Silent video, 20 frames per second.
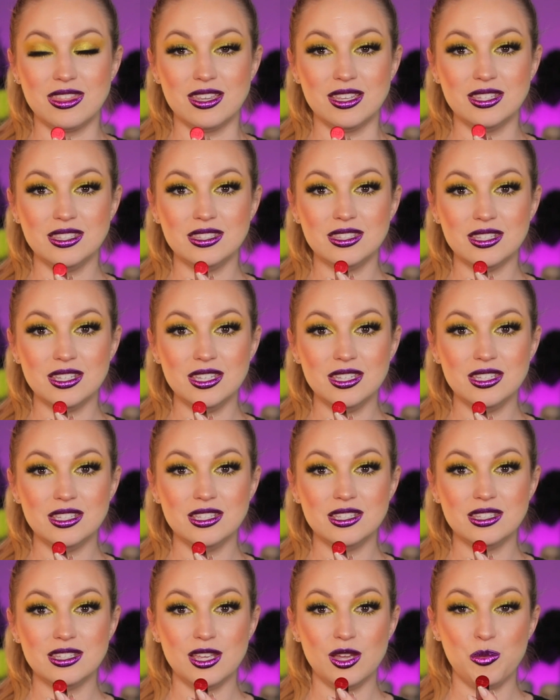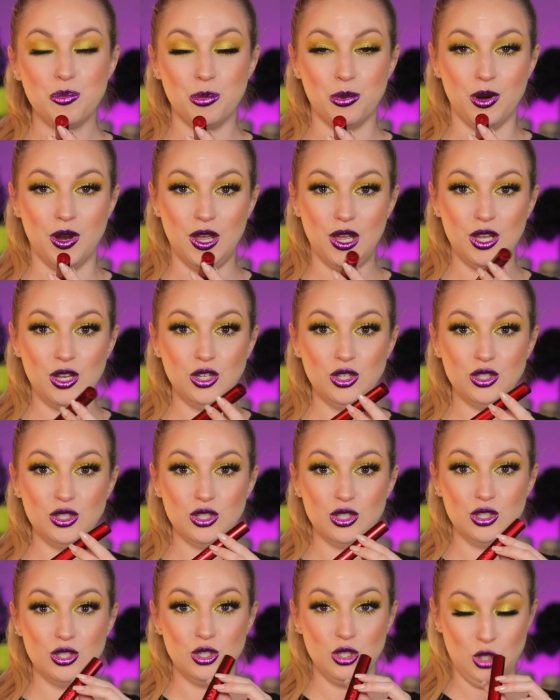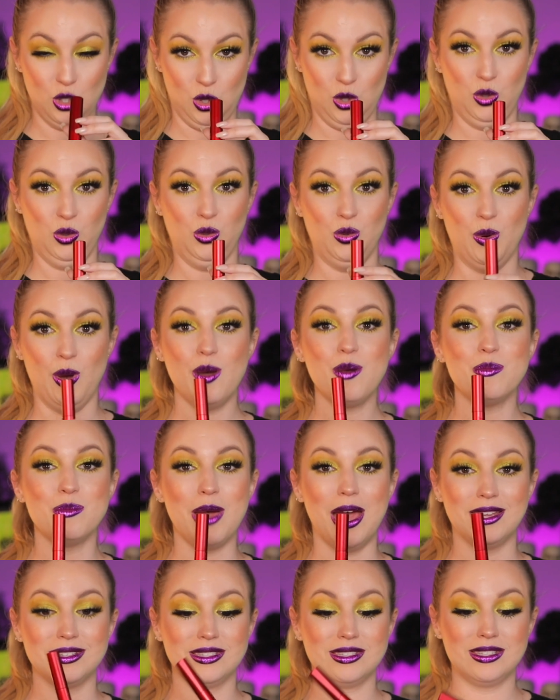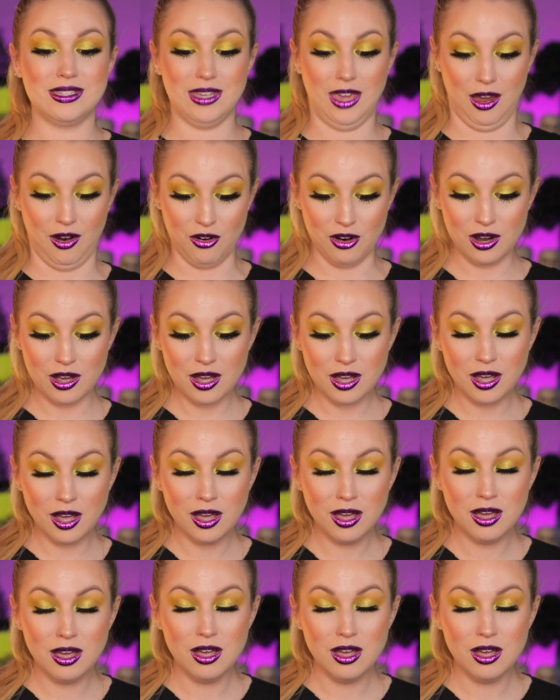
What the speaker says: This is a brand new mascara,